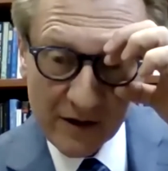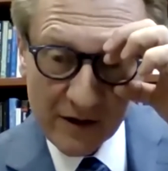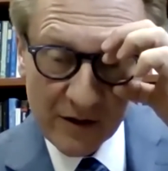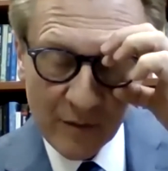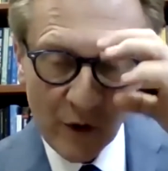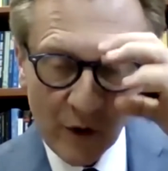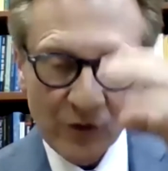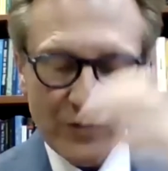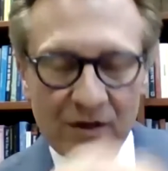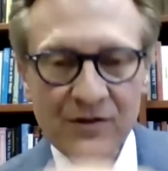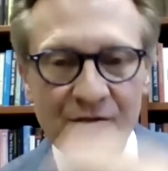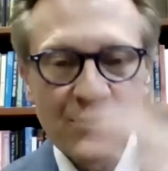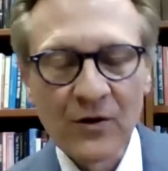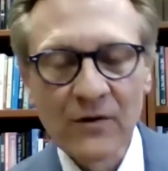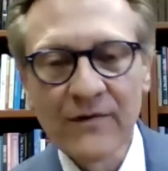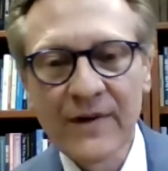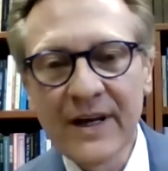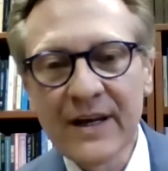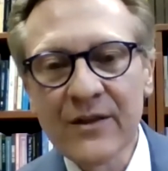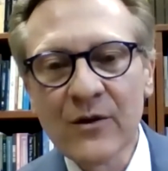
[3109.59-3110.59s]
Suppose you
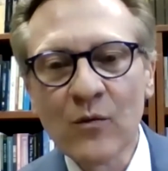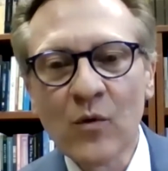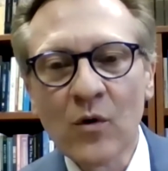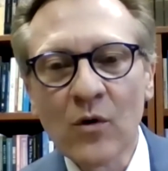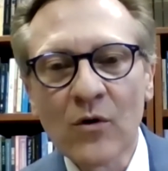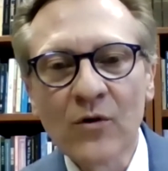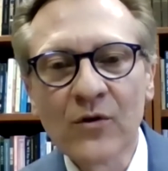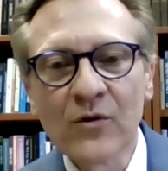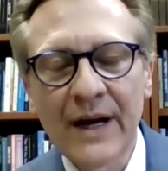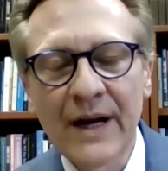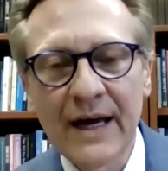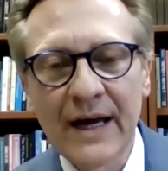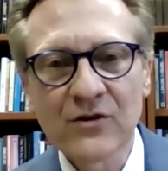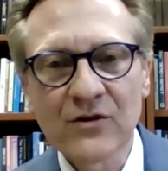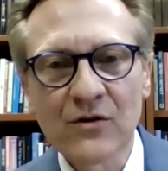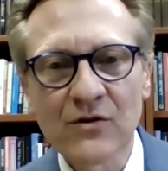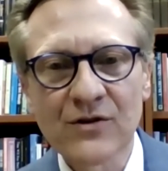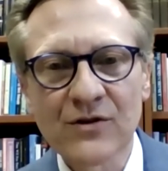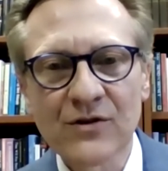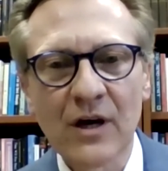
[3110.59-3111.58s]
surveyed the world and
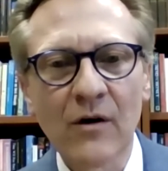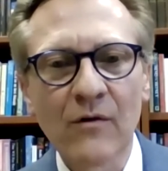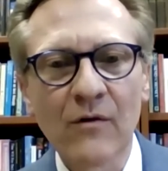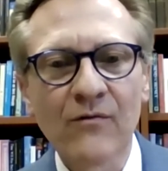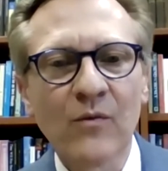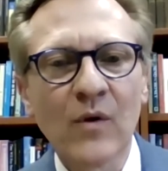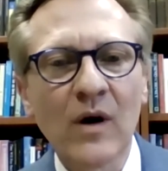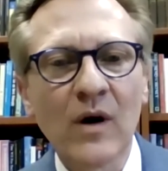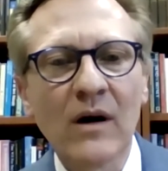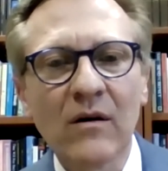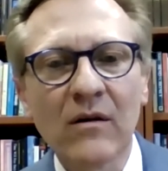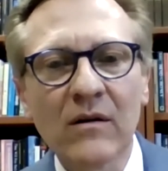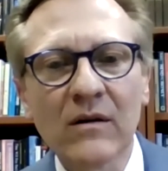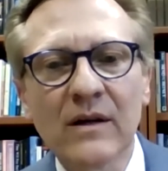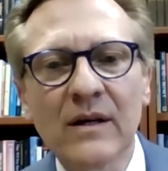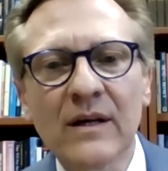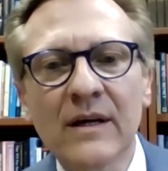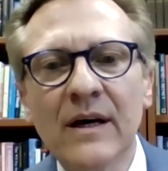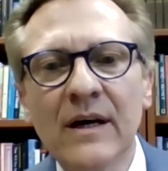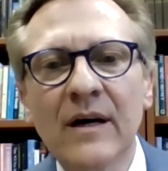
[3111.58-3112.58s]
asked yourself,
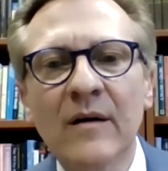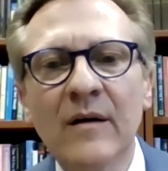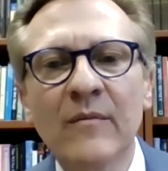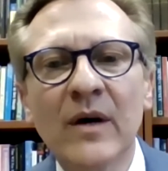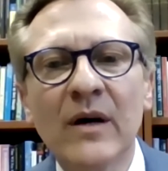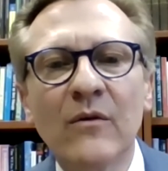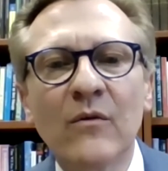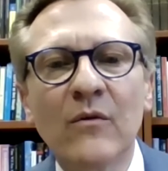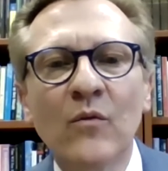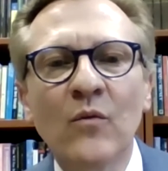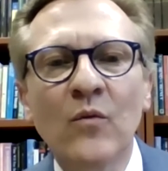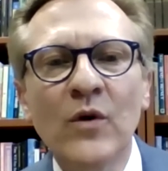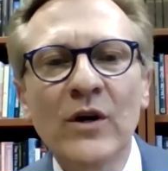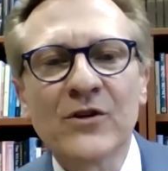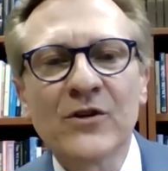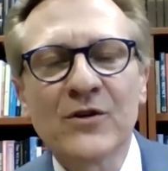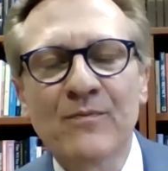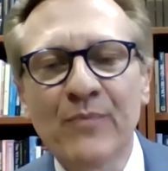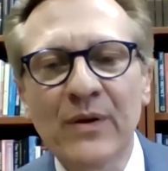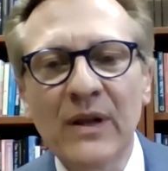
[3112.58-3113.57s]
well, um,
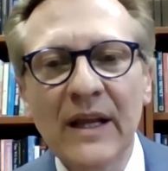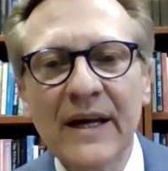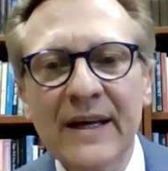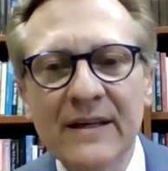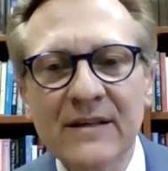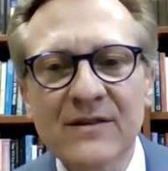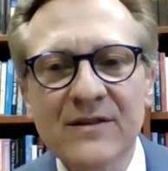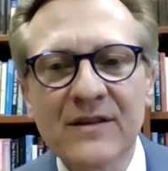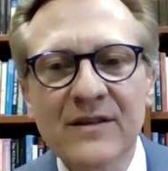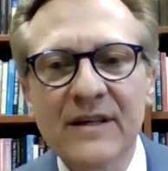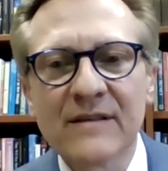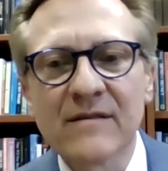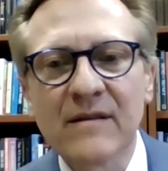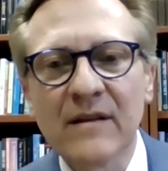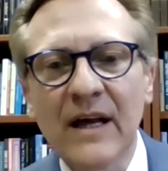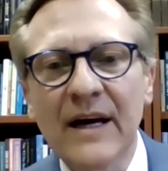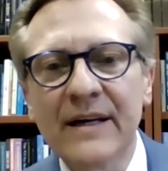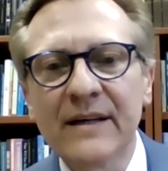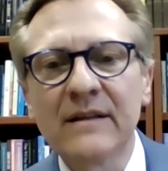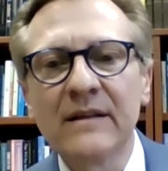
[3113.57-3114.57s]
which place is
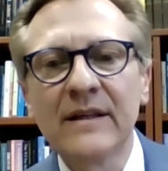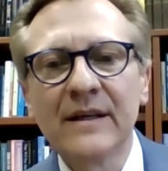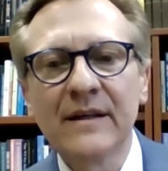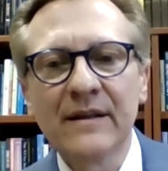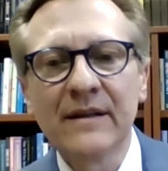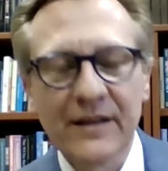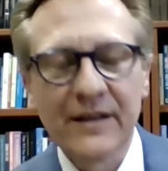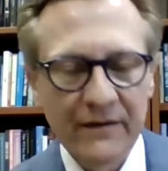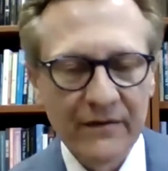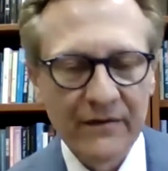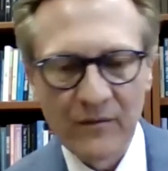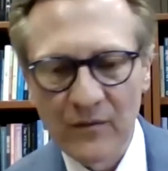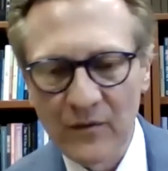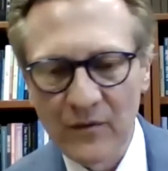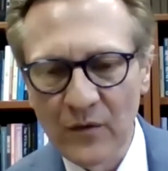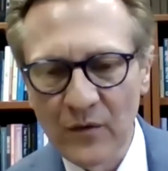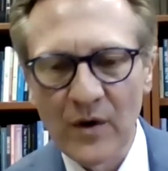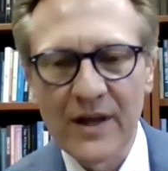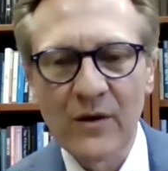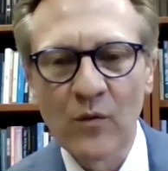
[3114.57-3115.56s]
likely, given
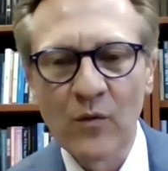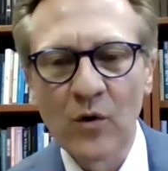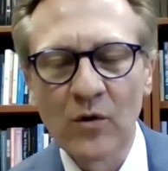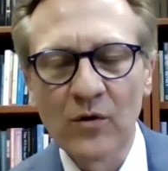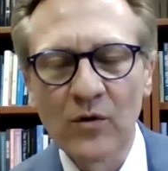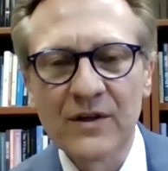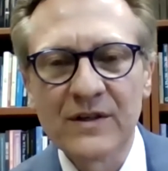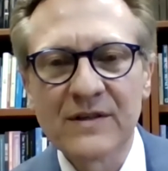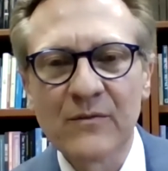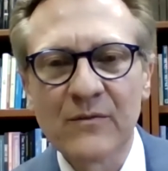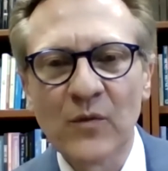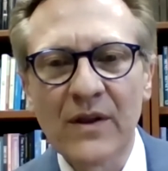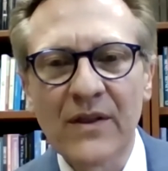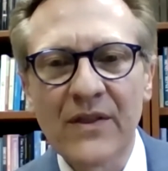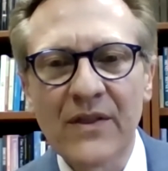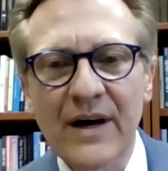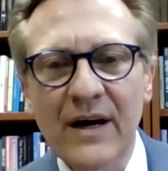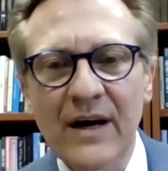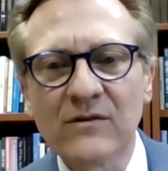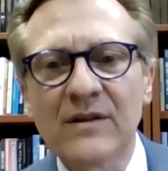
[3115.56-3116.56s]
the way the world is in
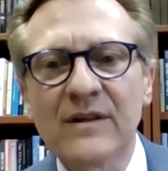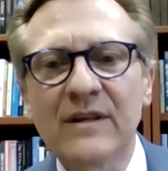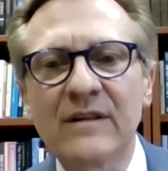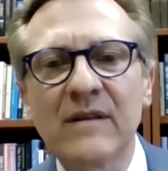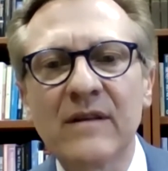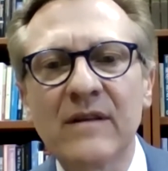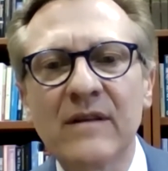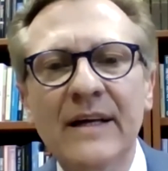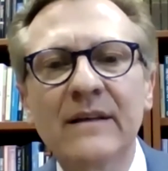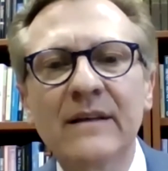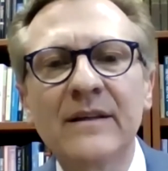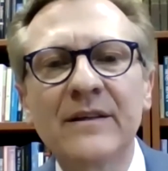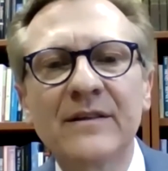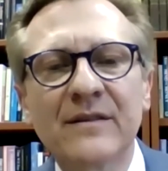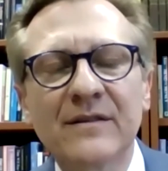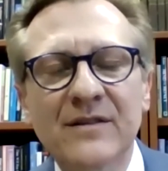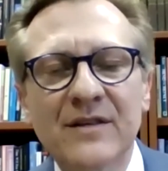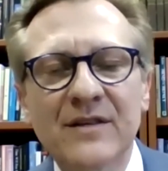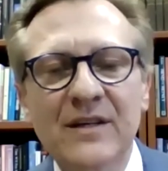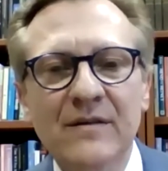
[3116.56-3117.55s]
1000, is likely
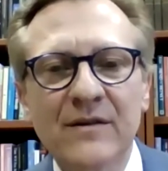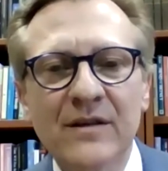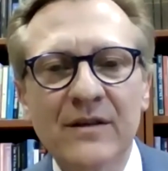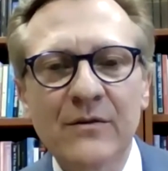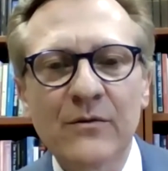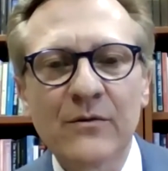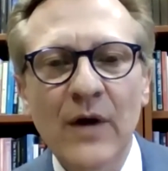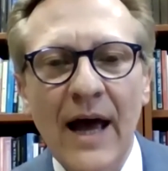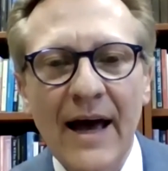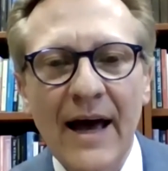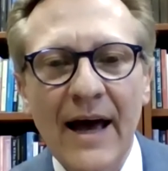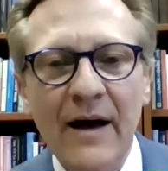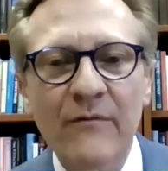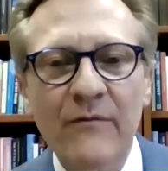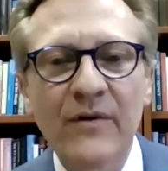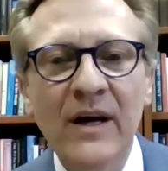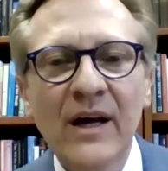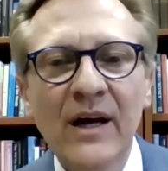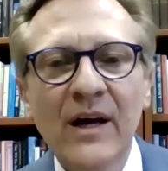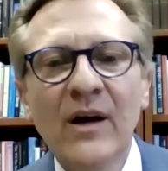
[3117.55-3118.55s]
to, to
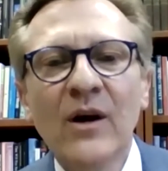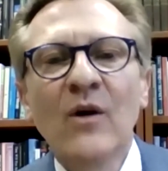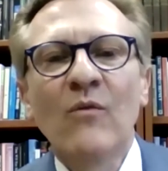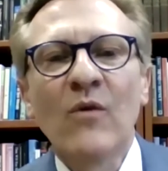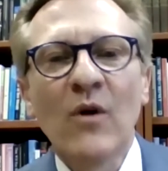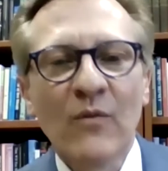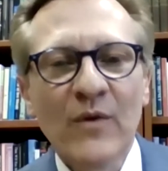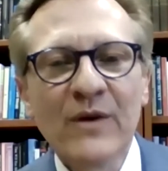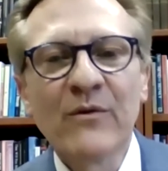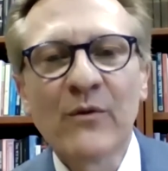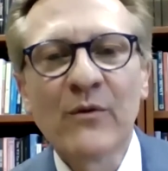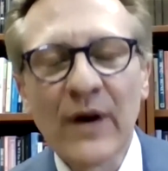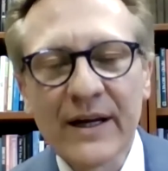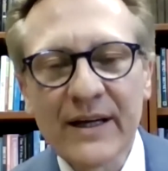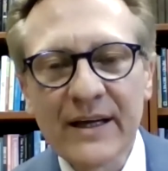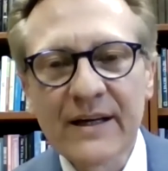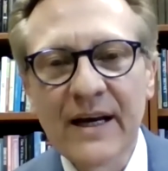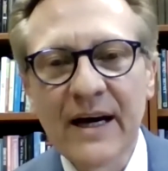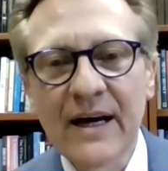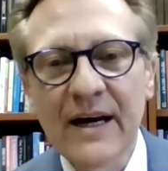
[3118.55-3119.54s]
have what we would
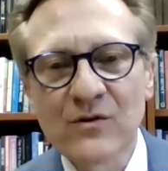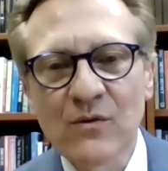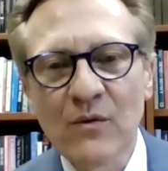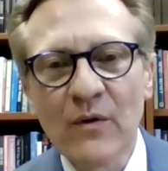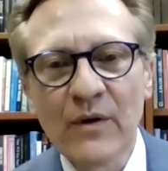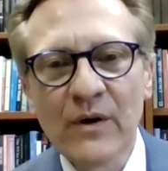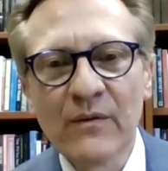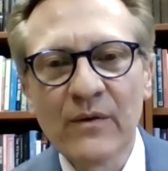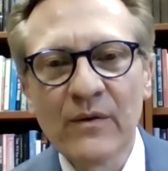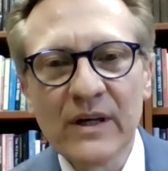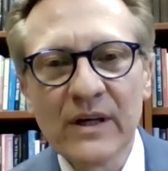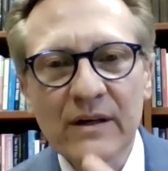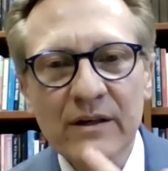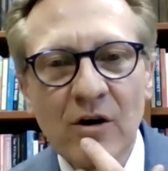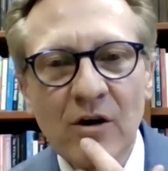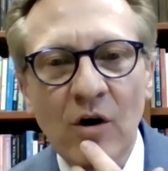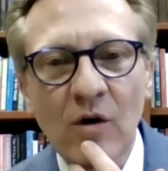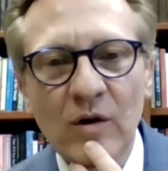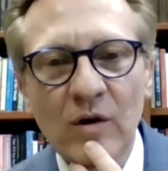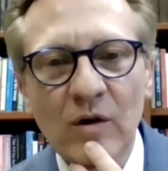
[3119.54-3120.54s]
recognize or what we uh,
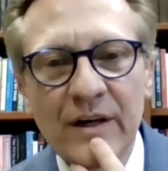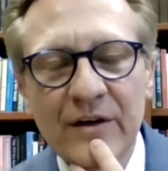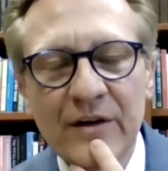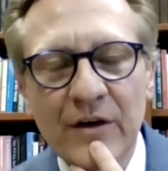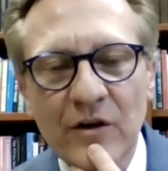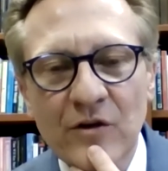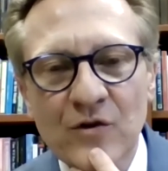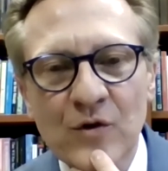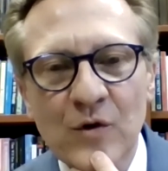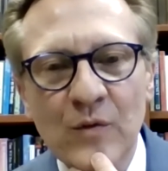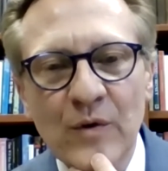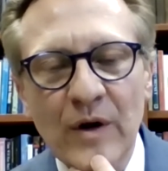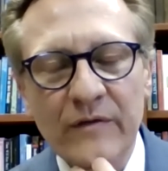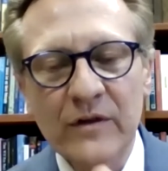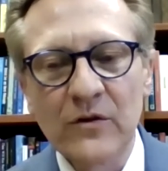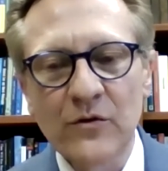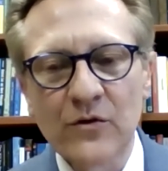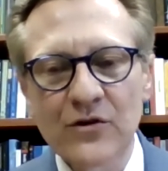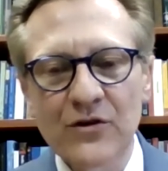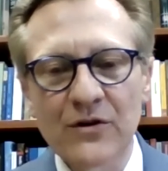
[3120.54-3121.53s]
call an industrial
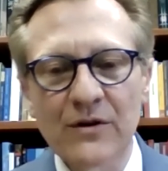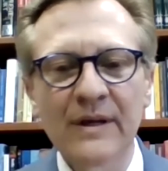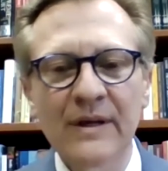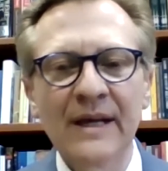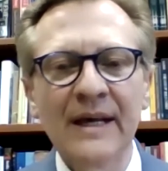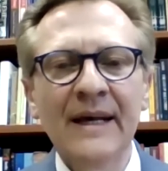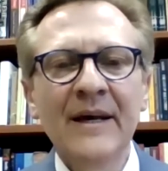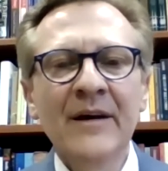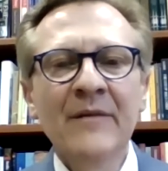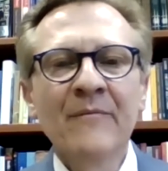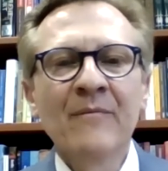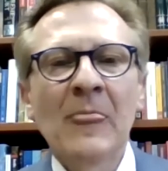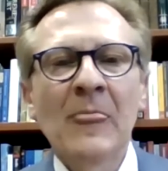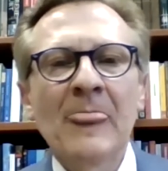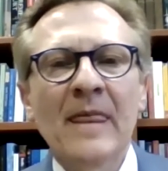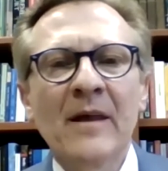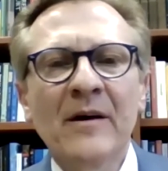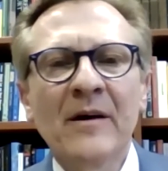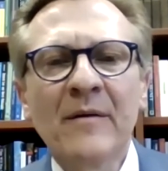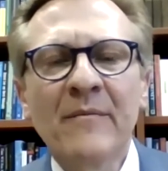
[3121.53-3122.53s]
revolution?
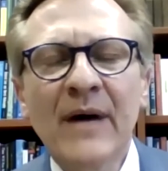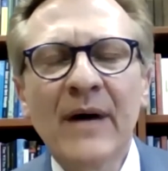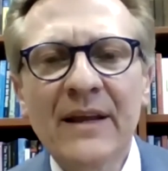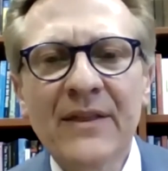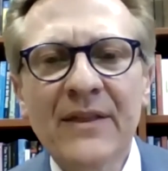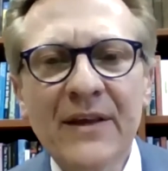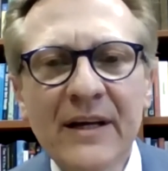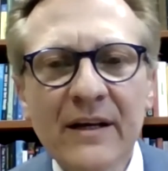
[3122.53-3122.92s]
Um, I